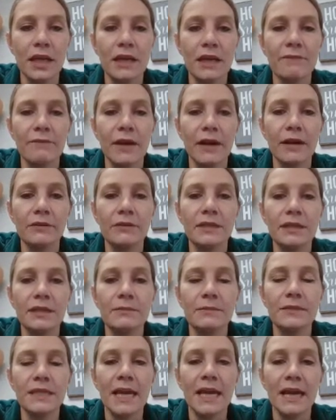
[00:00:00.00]
He found
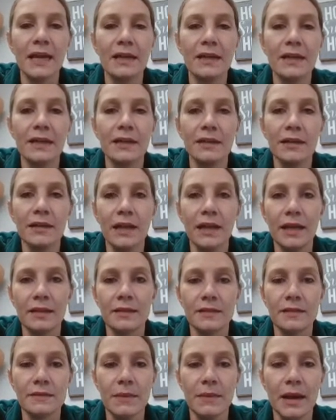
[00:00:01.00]
him dead,
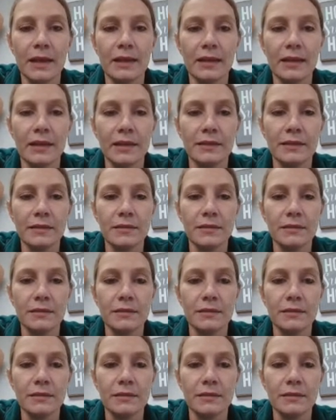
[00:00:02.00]
and smiling.